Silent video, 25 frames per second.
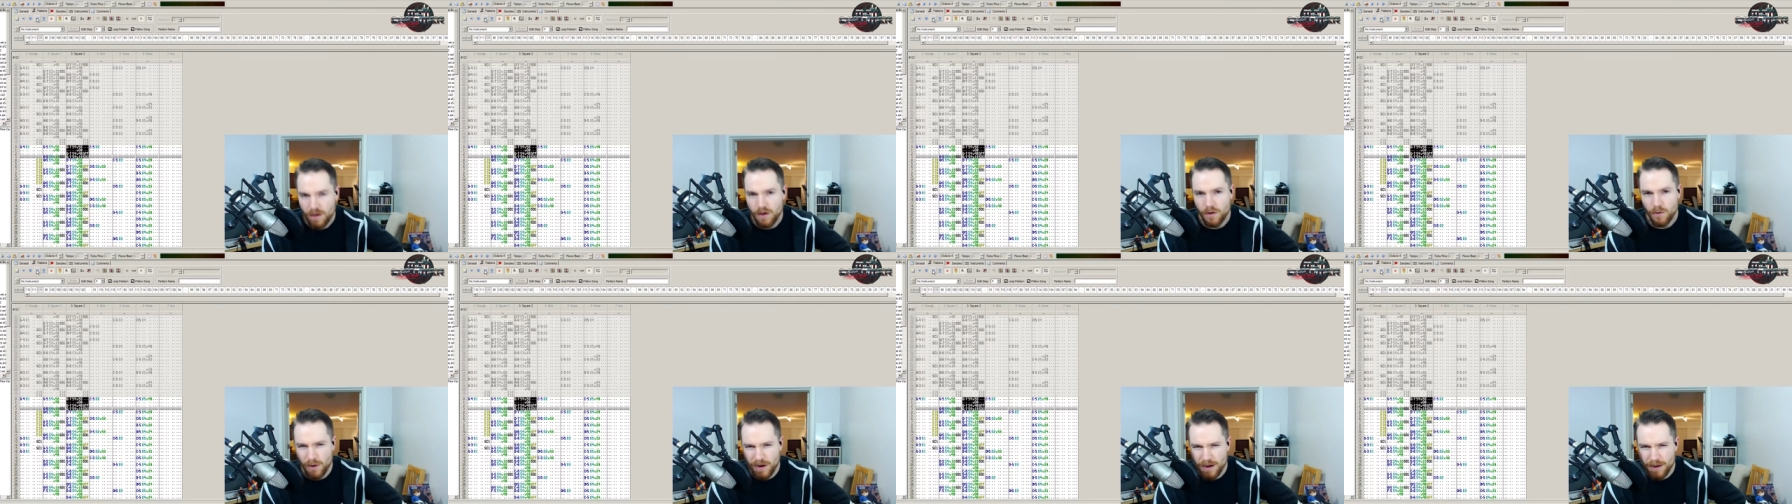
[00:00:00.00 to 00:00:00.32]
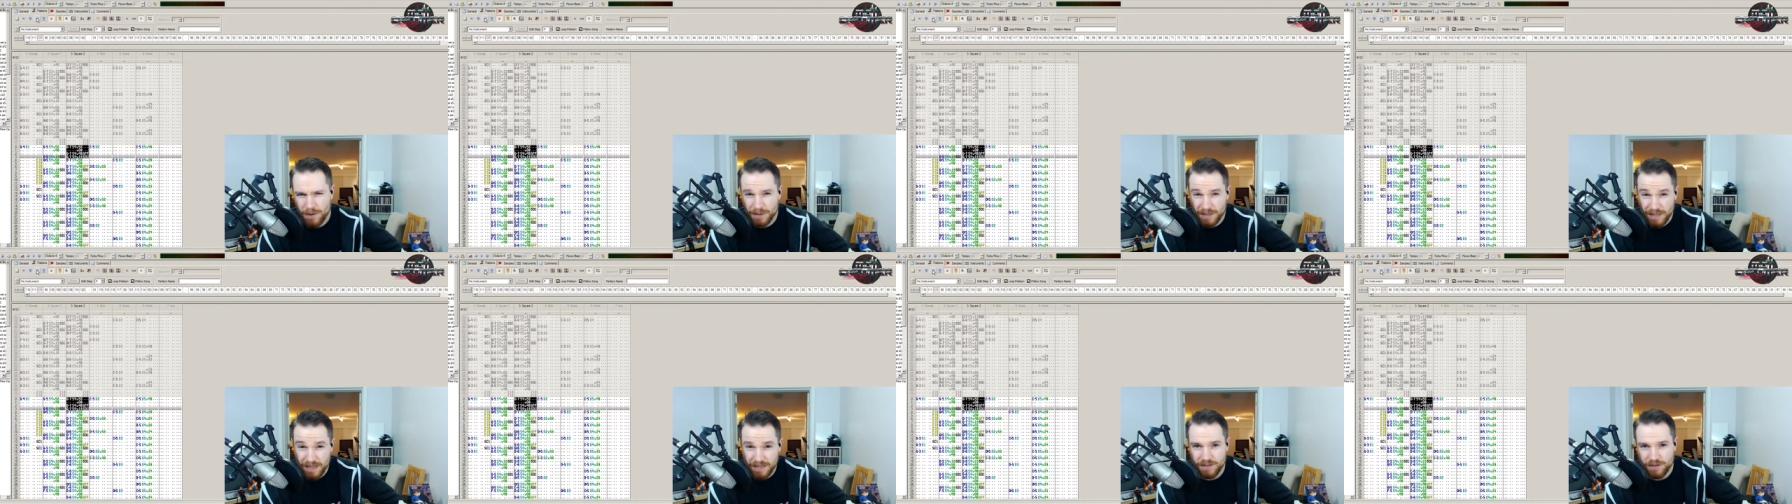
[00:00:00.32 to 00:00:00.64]
what
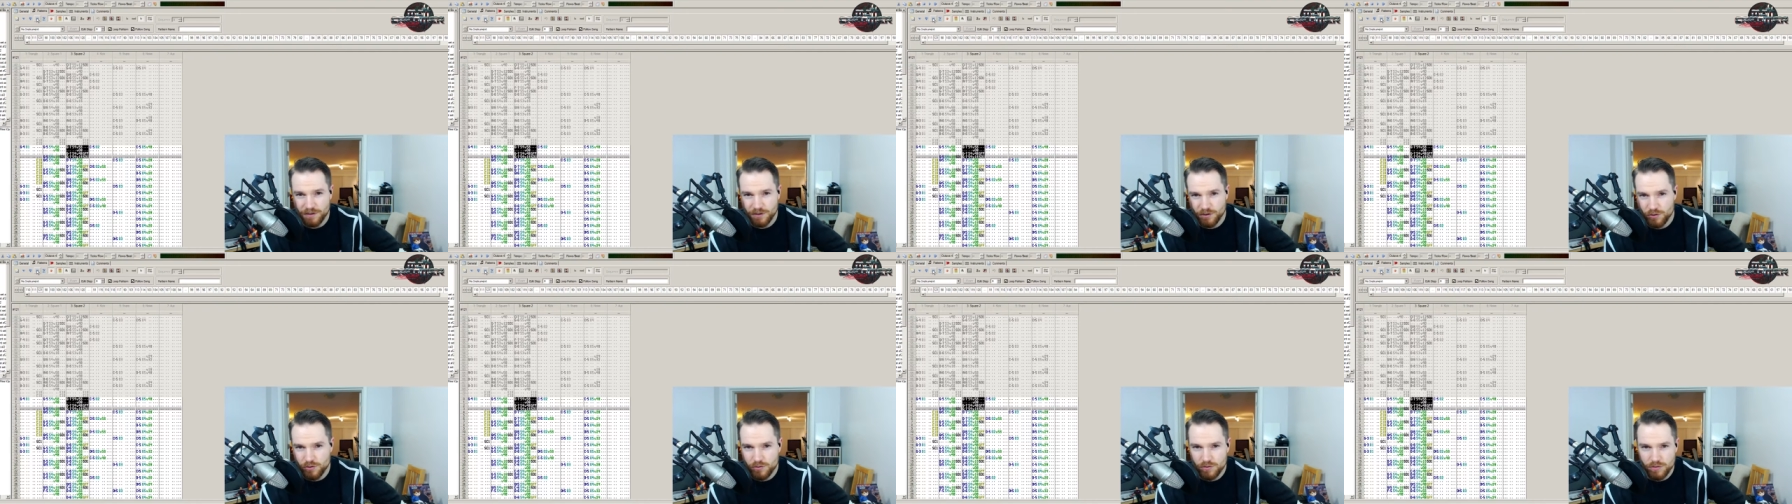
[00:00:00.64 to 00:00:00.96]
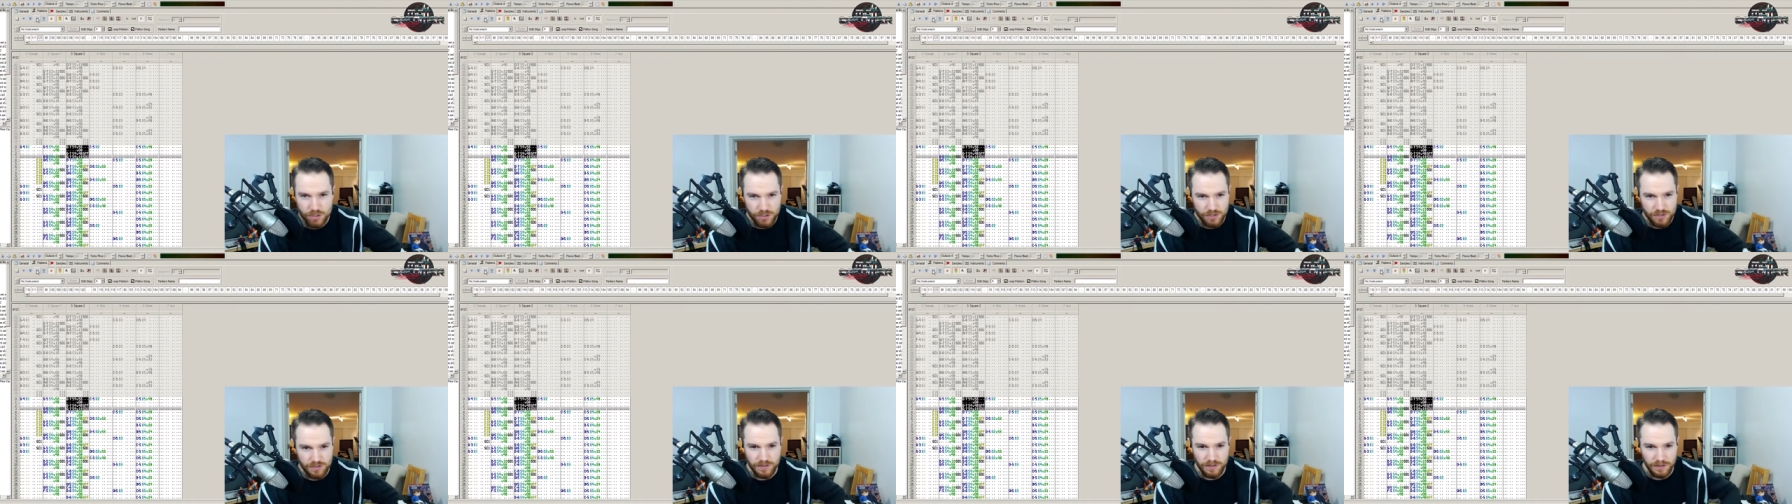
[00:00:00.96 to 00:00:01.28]
I would like to do,
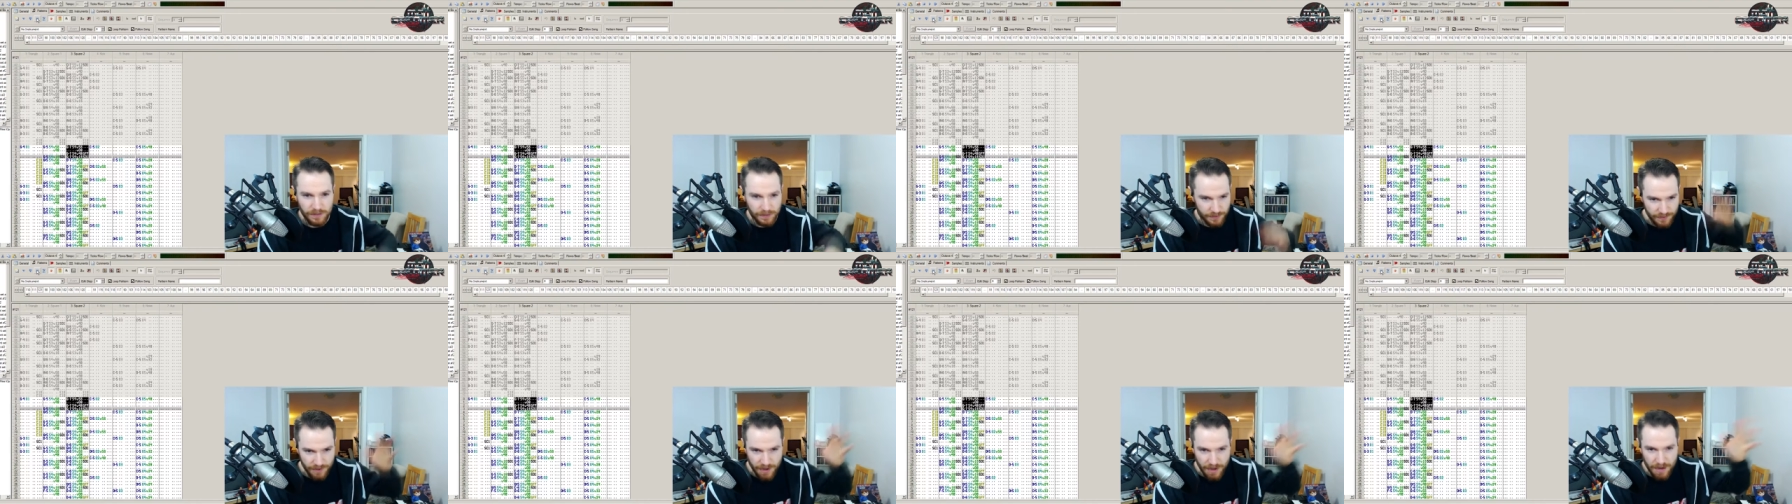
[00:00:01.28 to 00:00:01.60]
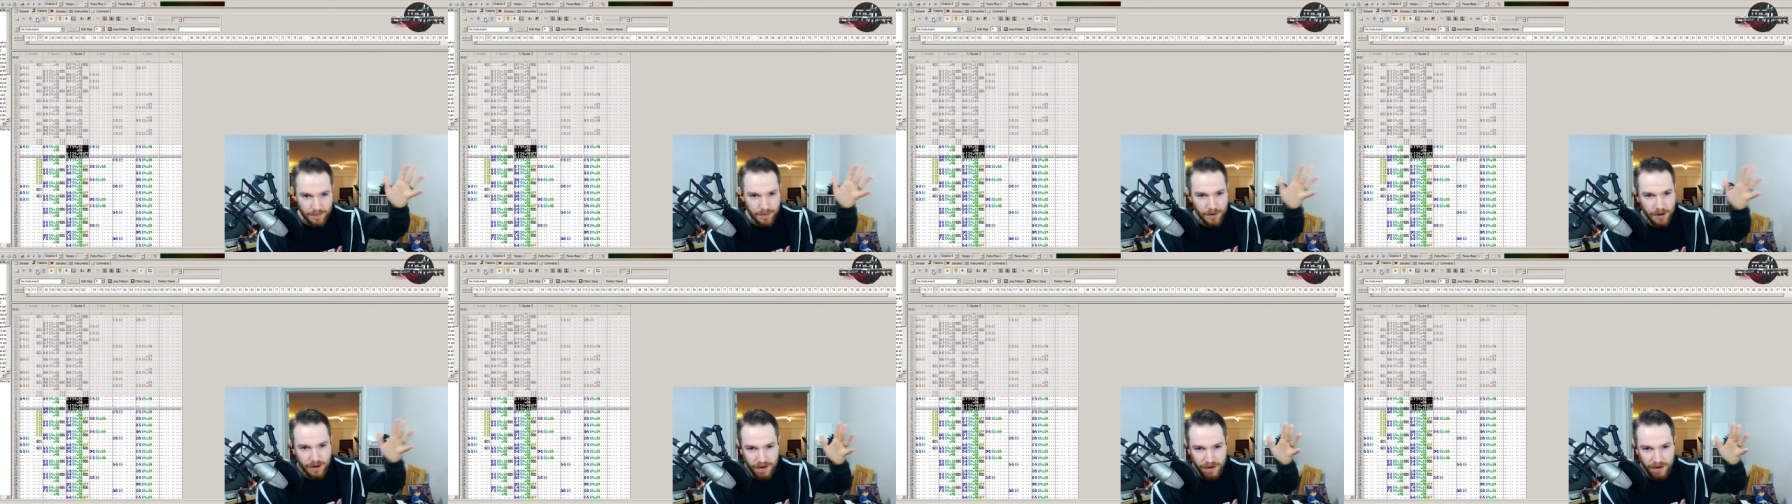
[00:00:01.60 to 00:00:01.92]
just a little
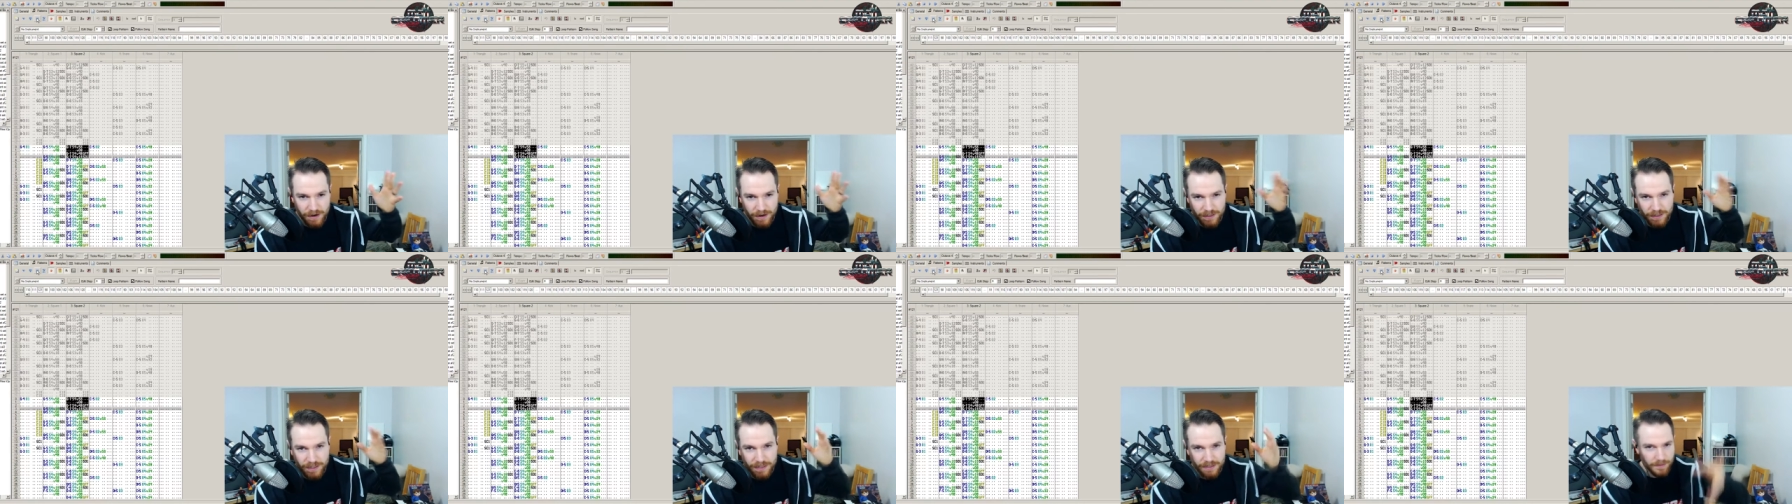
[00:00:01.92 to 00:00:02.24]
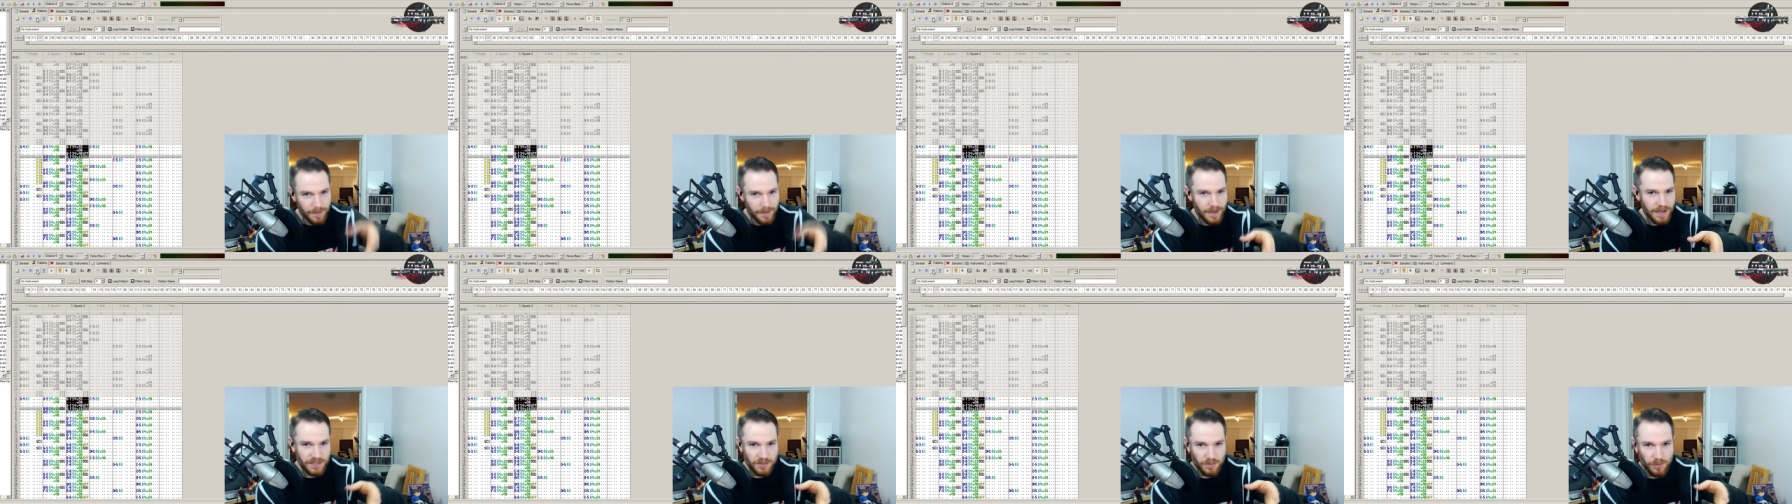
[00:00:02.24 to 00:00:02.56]
sidebar here, I'd like
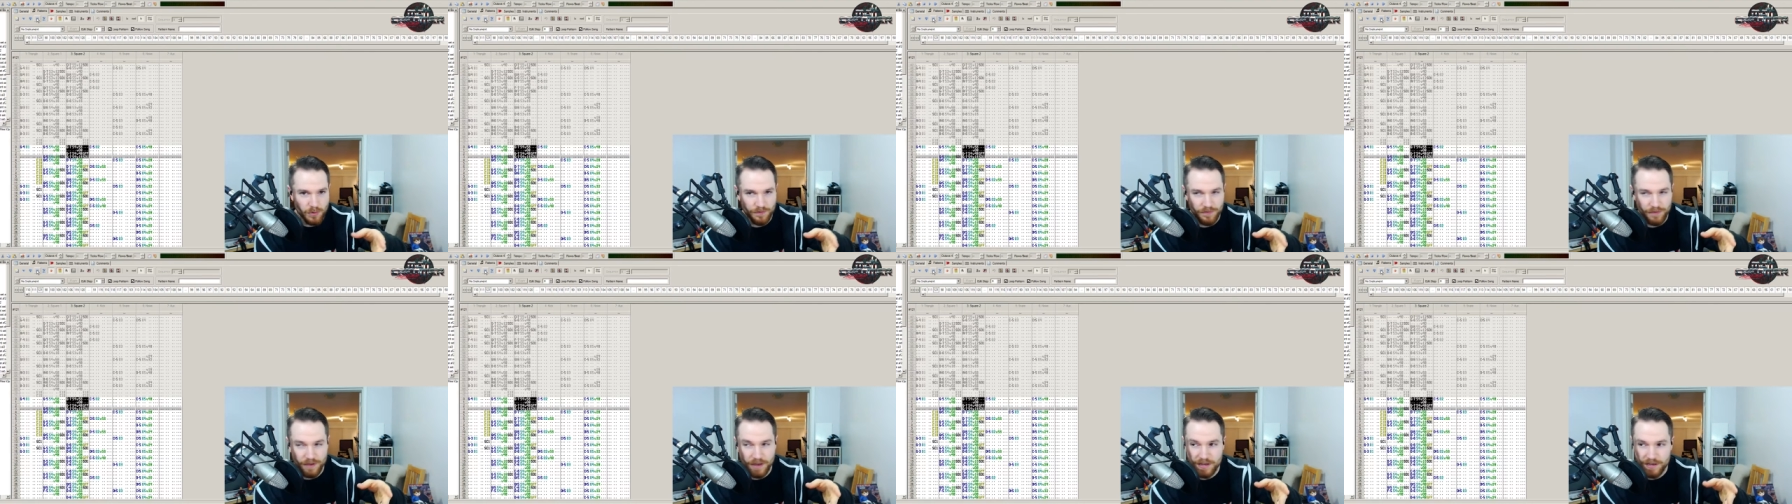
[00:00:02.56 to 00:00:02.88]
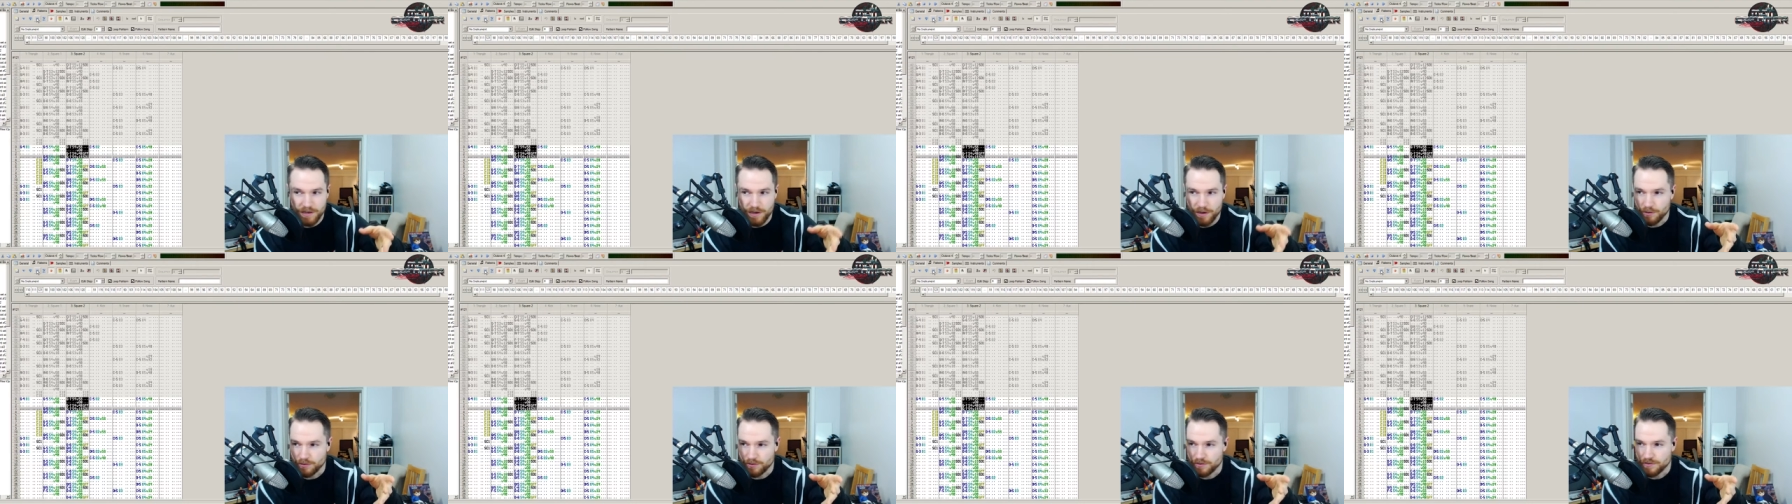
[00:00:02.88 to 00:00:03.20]
to make some more
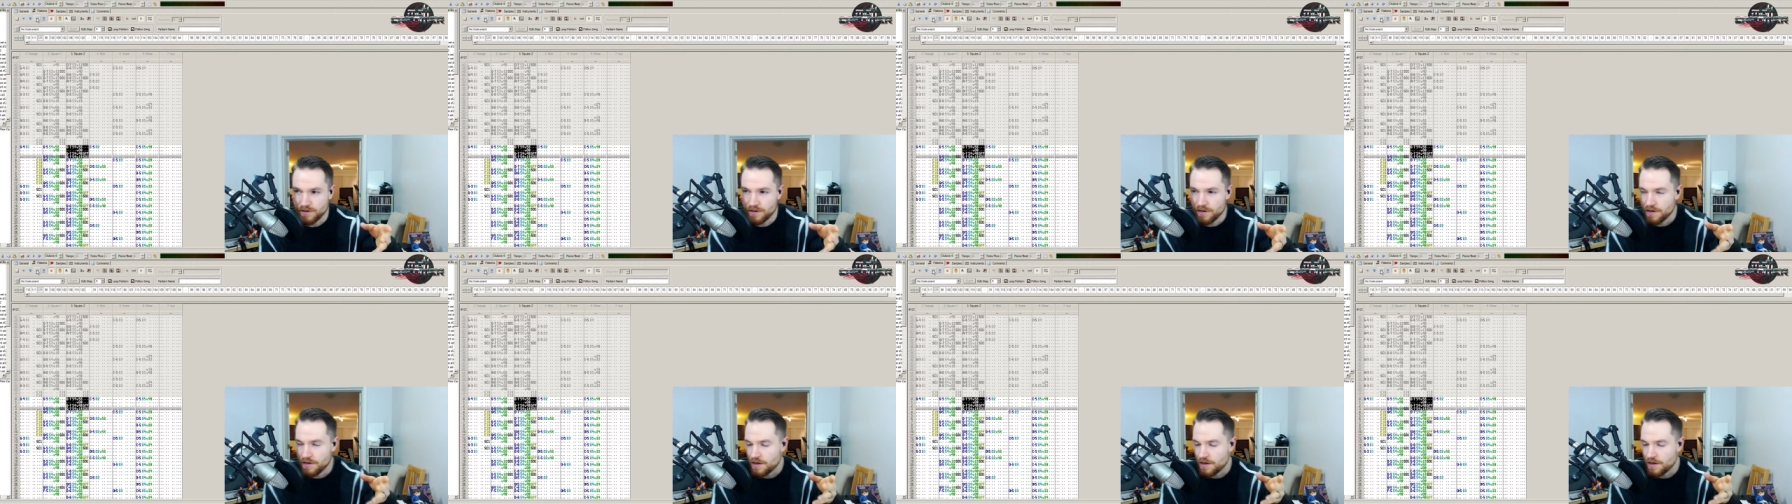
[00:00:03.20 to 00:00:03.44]
videos